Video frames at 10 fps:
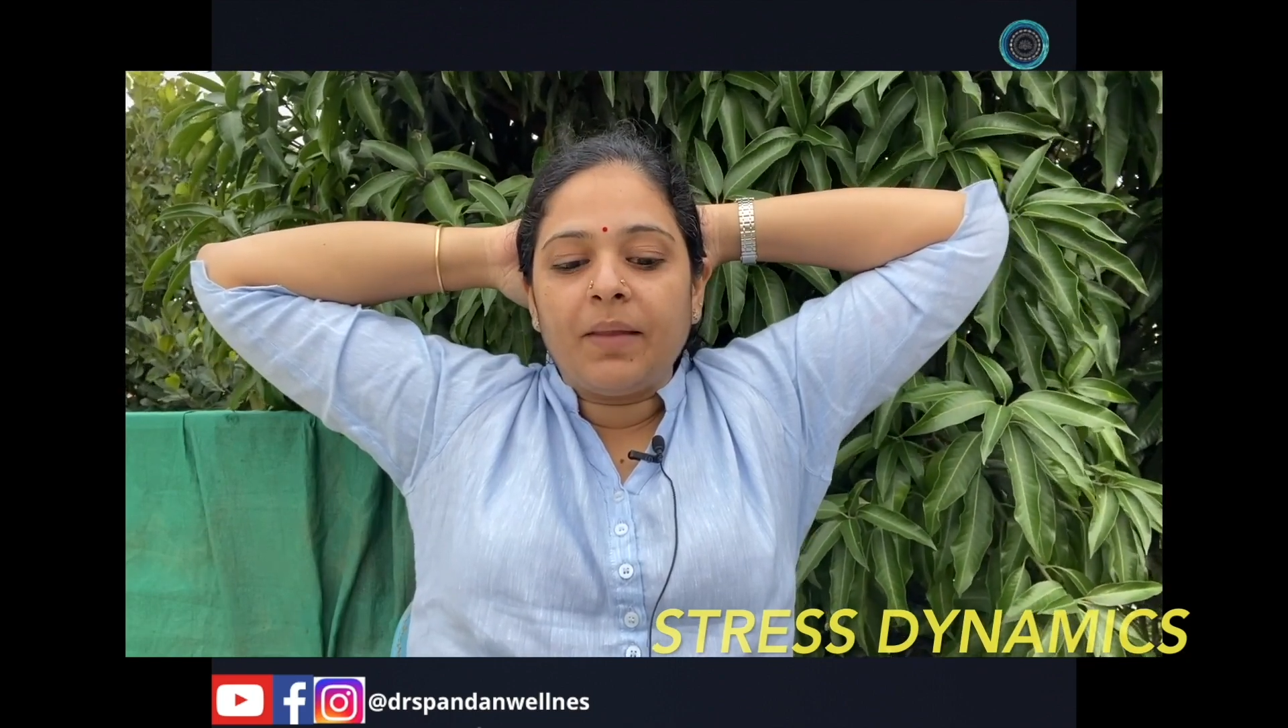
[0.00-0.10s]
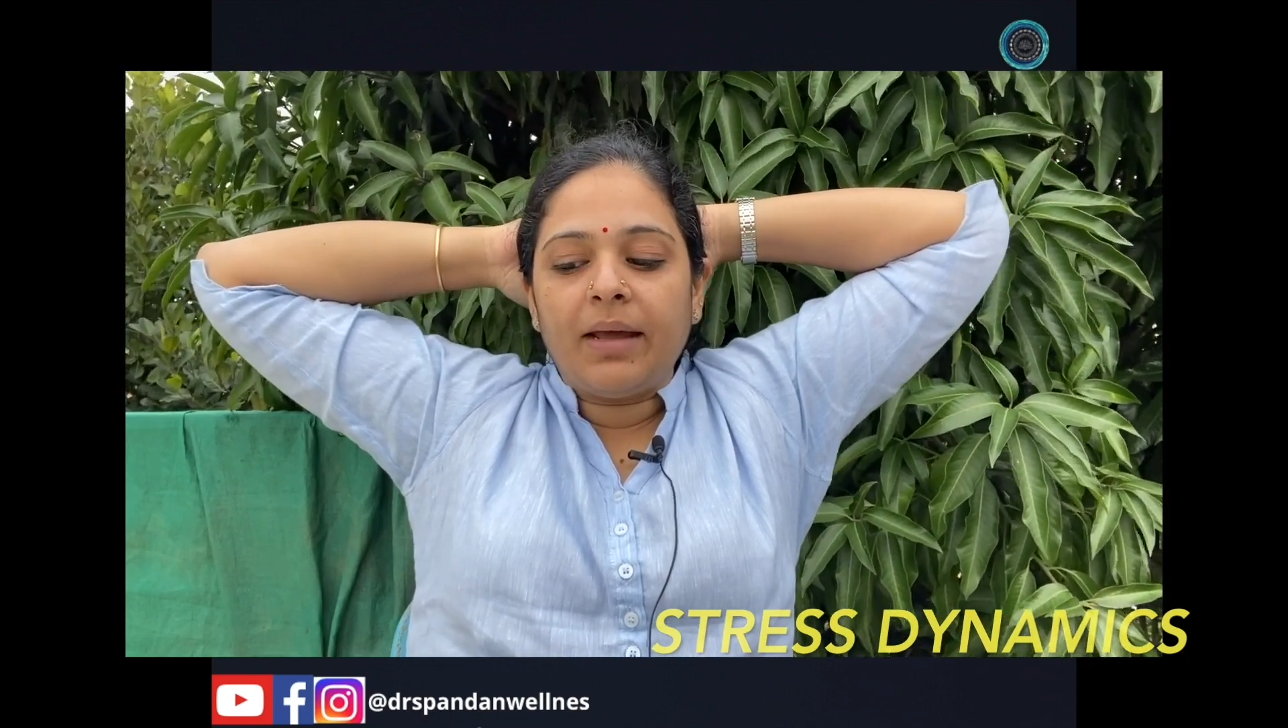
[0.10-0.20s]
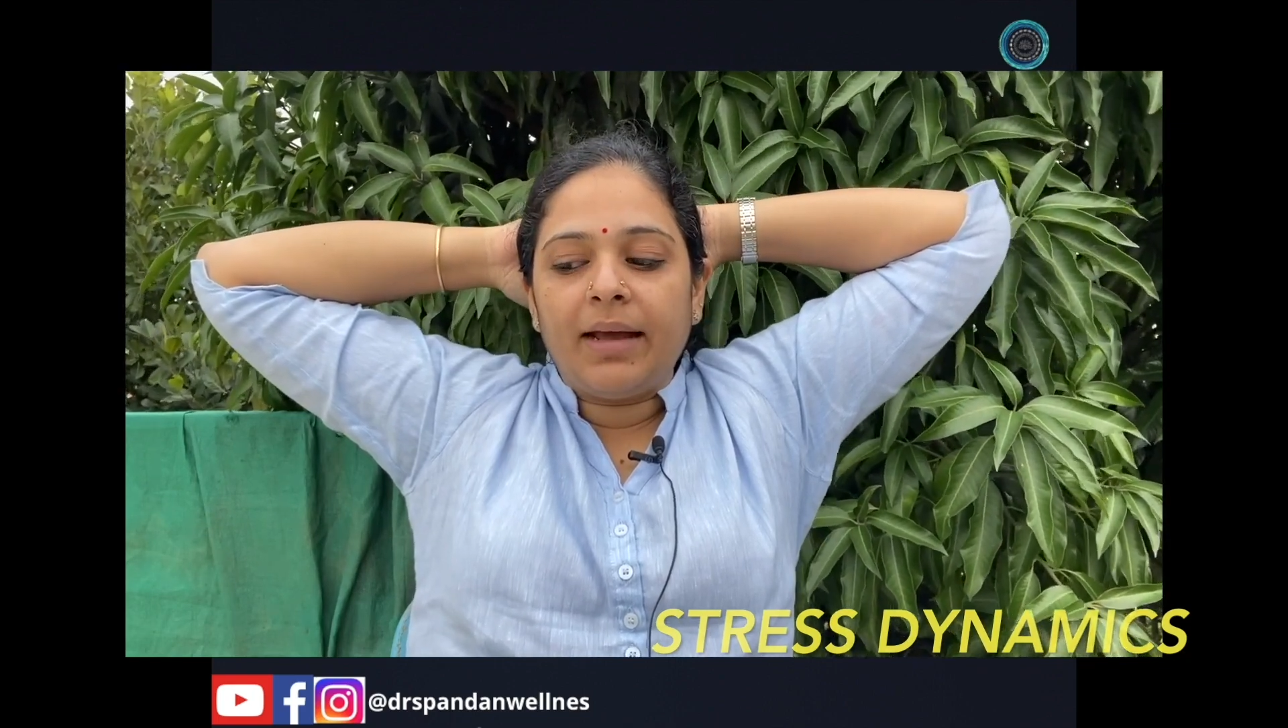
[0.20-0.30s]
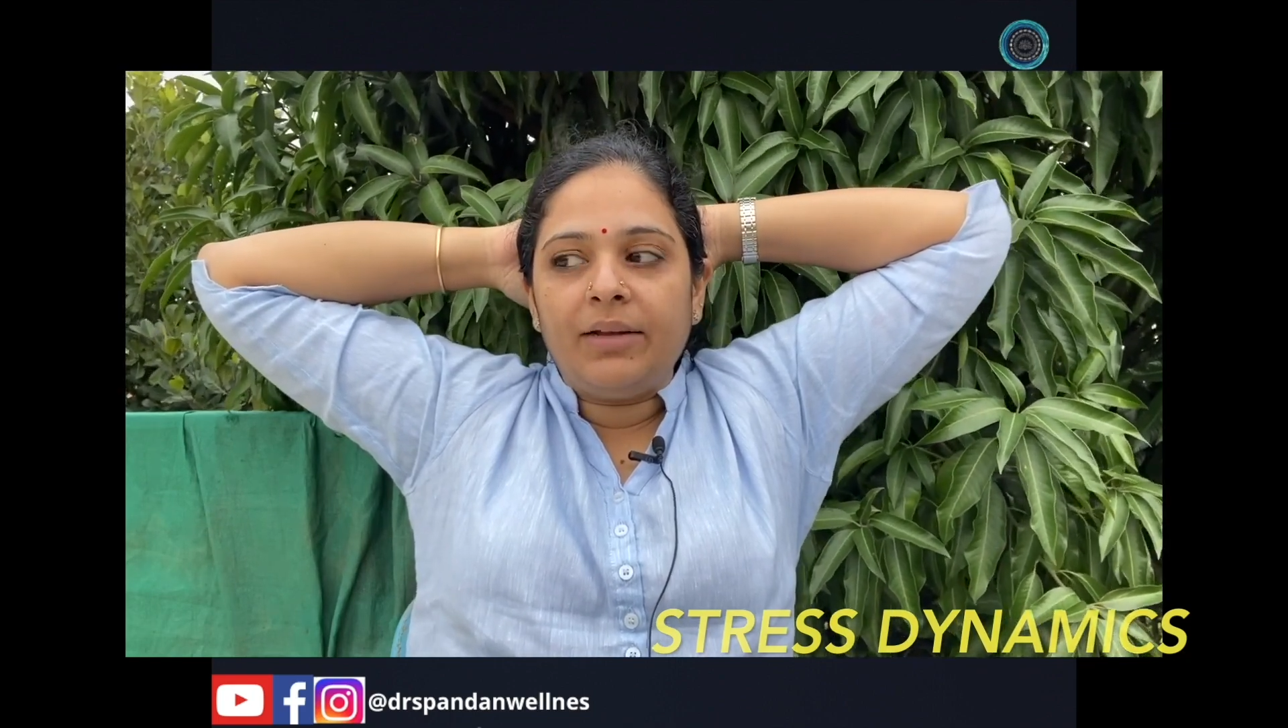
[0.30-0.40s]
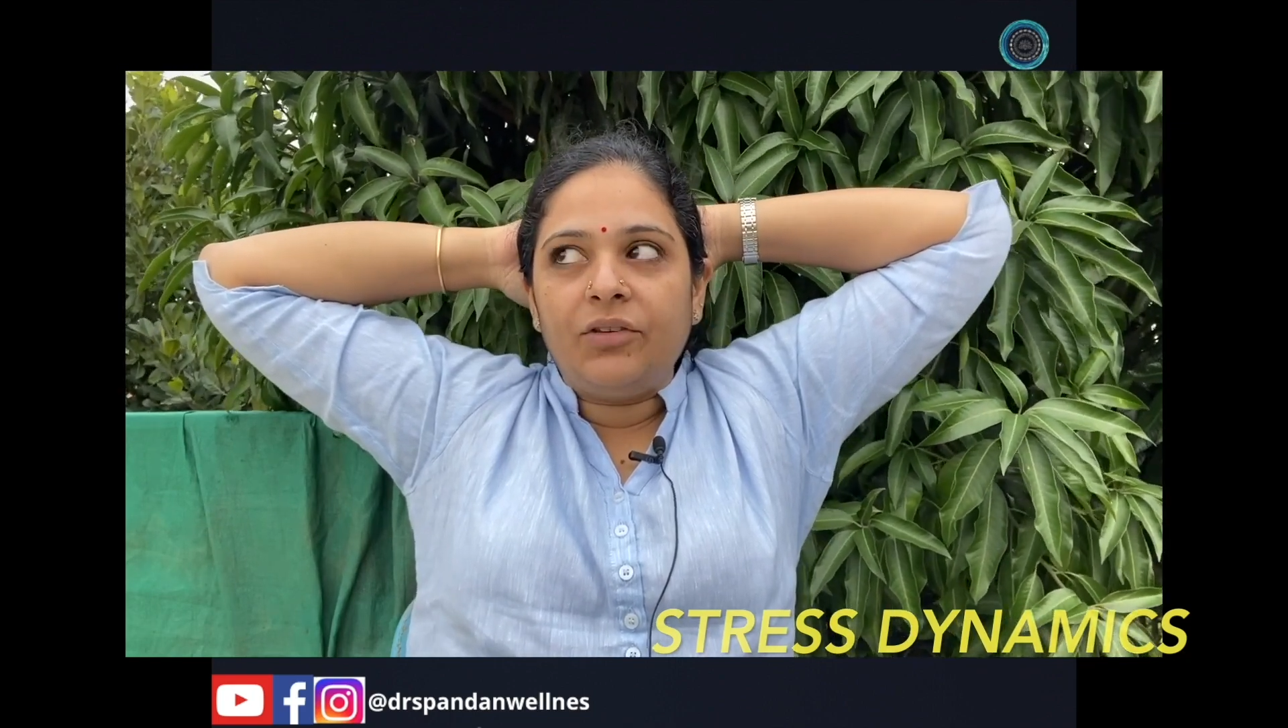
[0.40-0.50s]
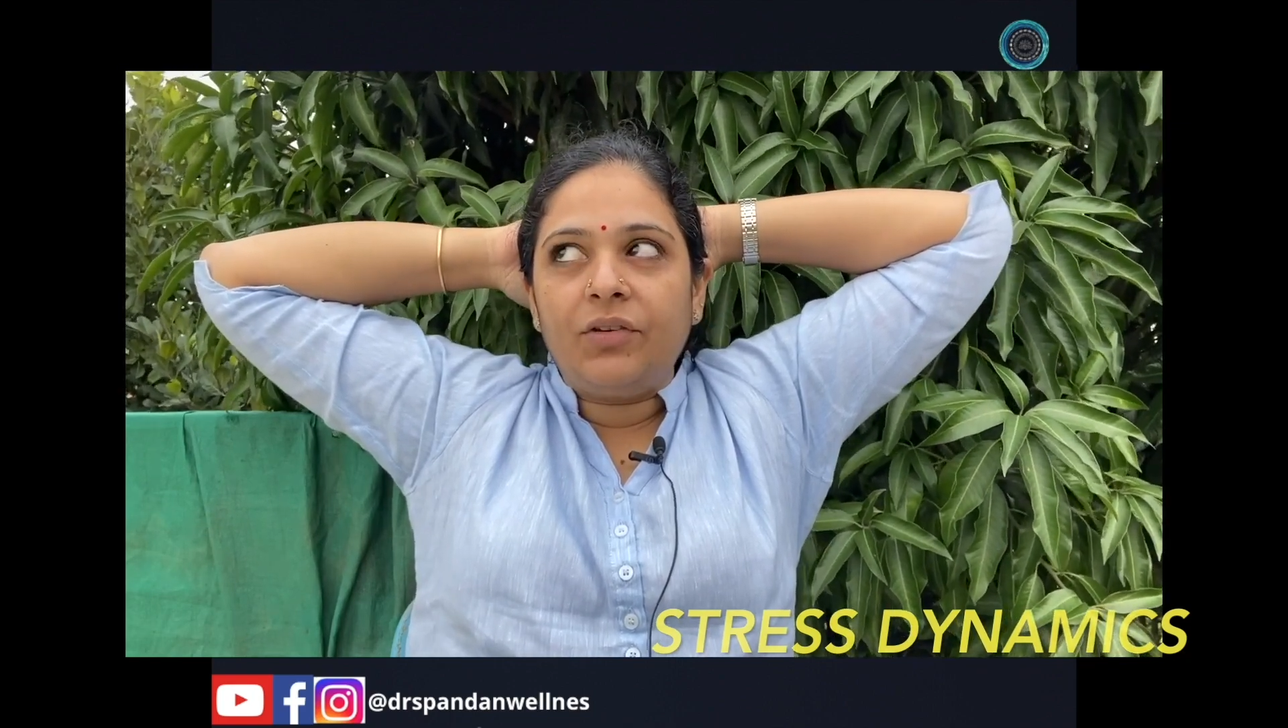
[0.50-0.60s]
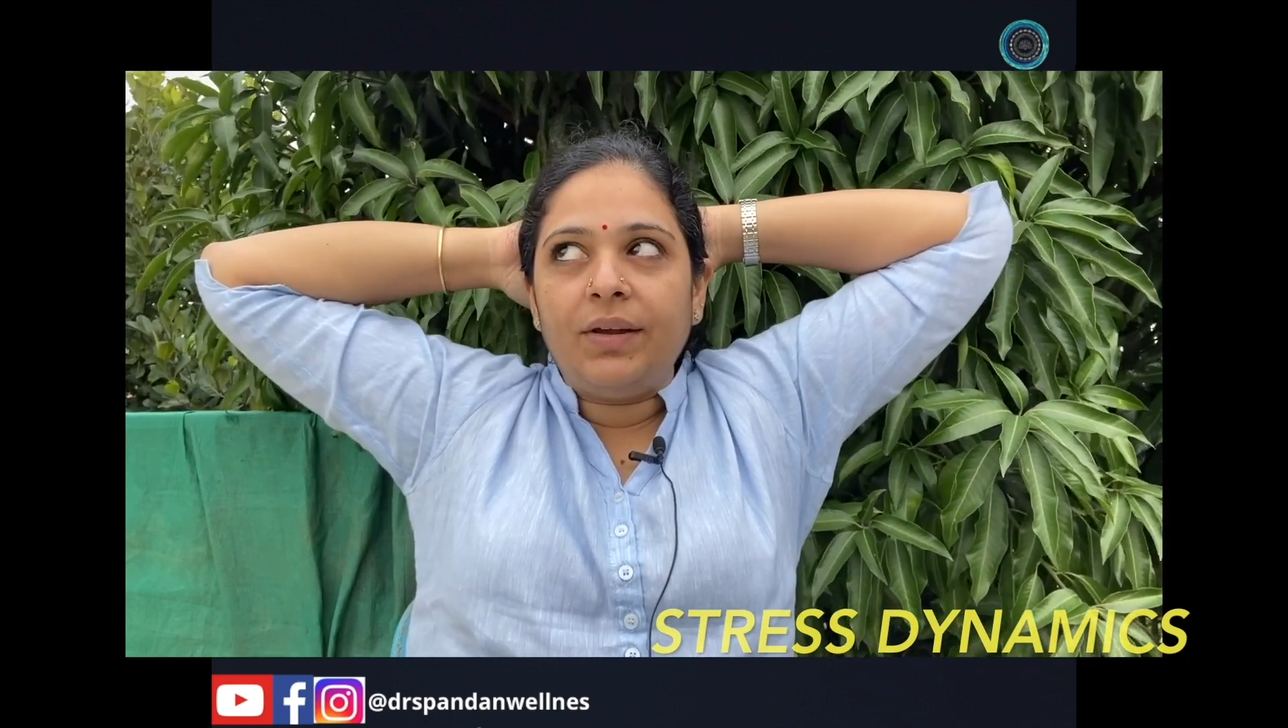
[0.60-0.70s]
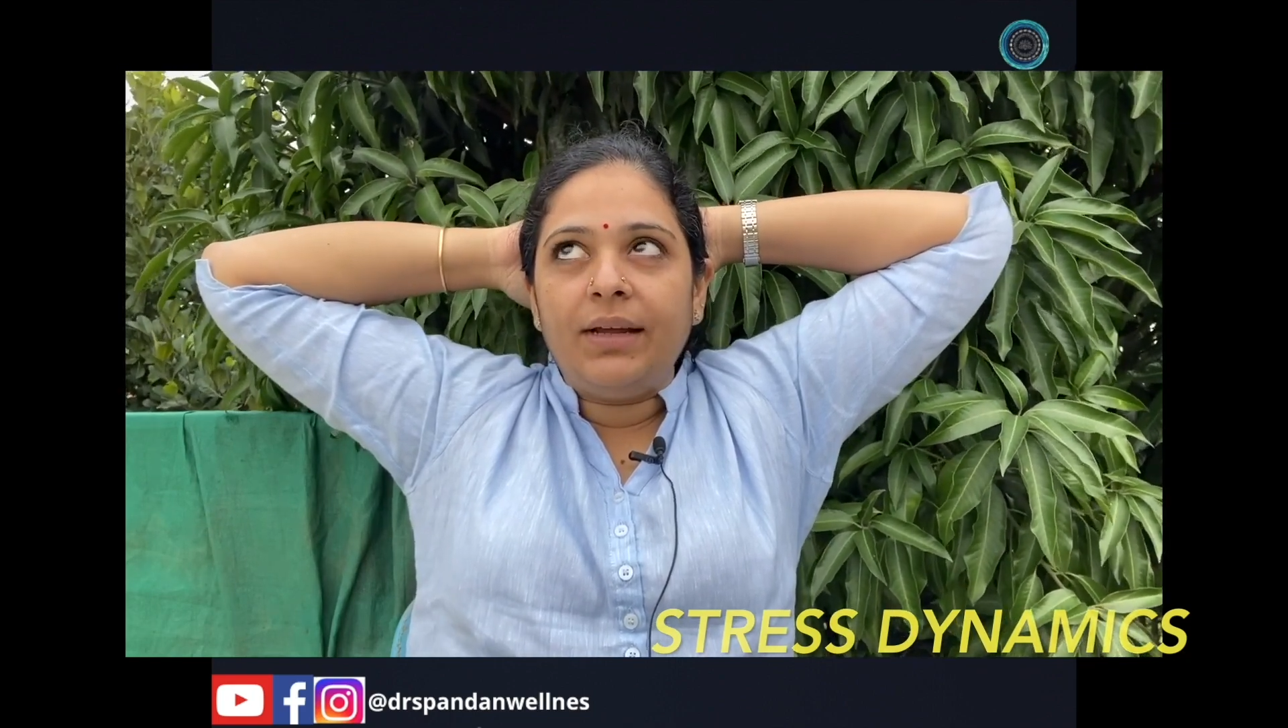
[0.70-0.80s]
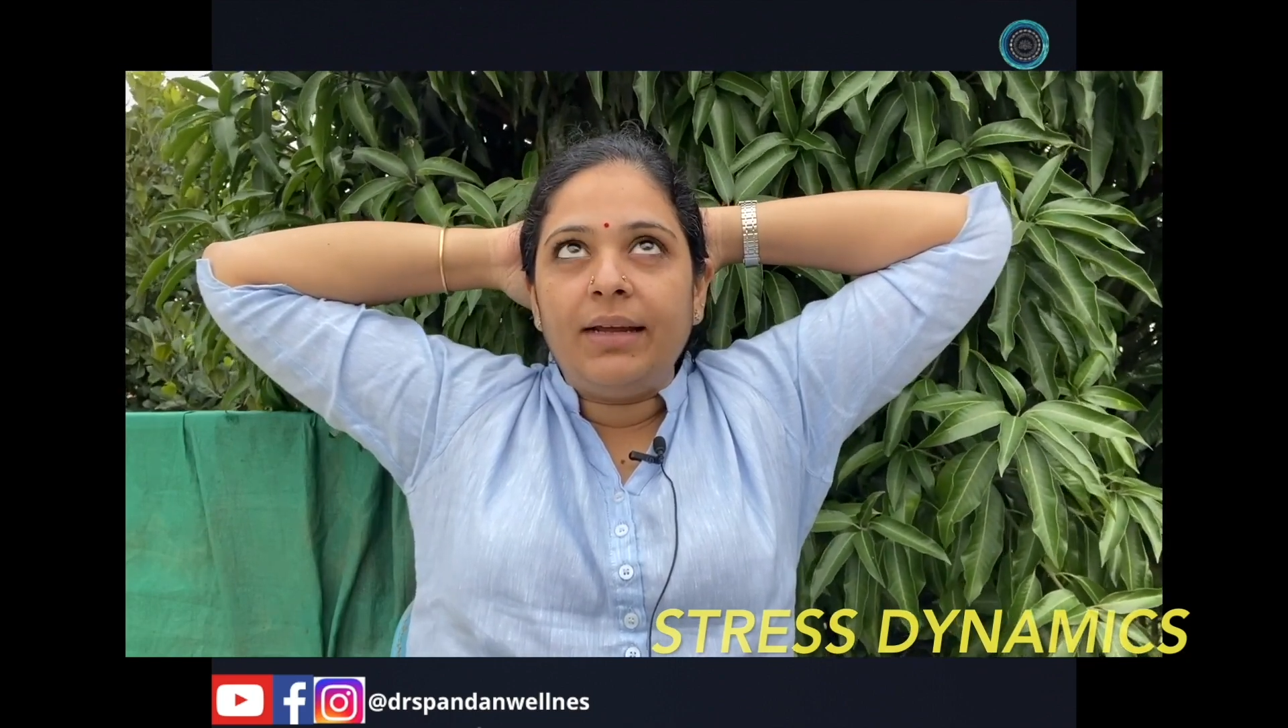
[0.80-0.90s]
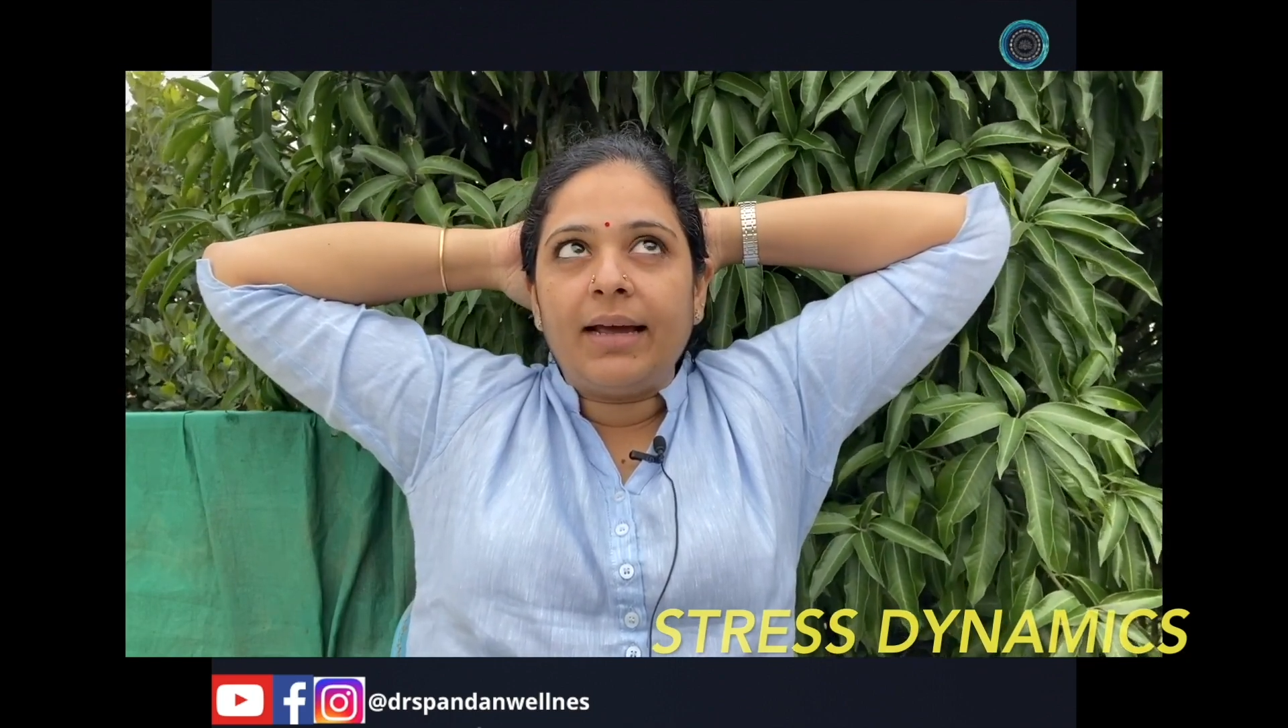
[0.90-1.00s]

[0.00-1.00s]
and 3